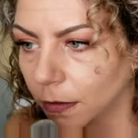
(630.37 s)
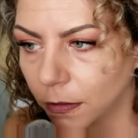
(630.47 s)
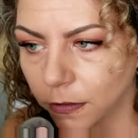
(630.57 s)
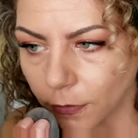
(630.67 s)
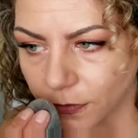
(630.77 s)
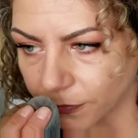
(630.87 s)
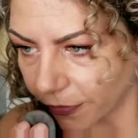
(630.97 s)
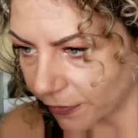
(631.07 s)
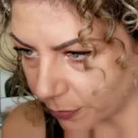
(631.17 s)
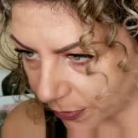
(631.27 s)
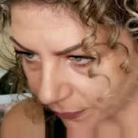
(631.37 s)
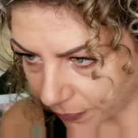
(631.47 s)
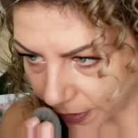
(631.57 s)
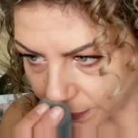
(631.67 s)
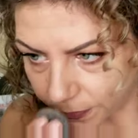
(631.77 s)
I think that was five point
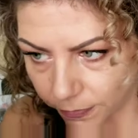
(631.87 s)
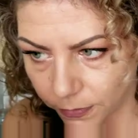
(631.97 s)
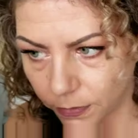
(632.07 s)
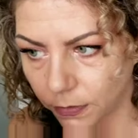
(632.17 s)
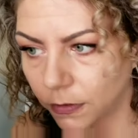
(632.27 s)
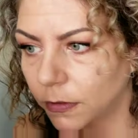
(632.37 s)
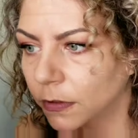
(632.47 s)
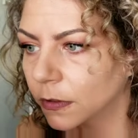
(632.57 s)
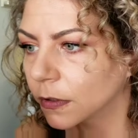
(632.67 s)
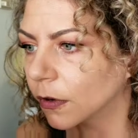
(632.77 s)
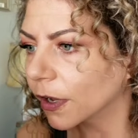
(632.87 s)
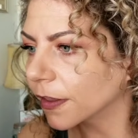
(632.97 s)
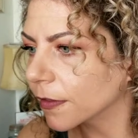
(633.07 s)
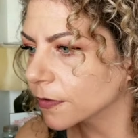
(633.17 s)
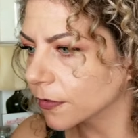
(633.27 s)
five.
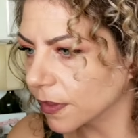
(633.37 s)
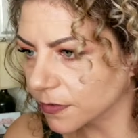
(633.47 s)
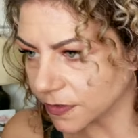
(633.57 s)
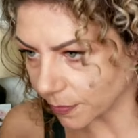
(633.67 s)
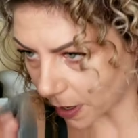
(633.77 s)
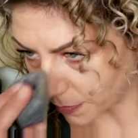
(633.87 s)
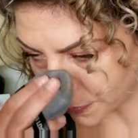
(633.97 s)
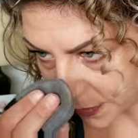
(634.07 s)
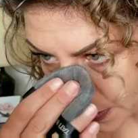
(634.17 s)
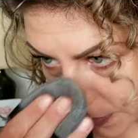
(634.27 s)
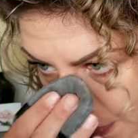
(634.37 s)
Okay, so there's the problems again.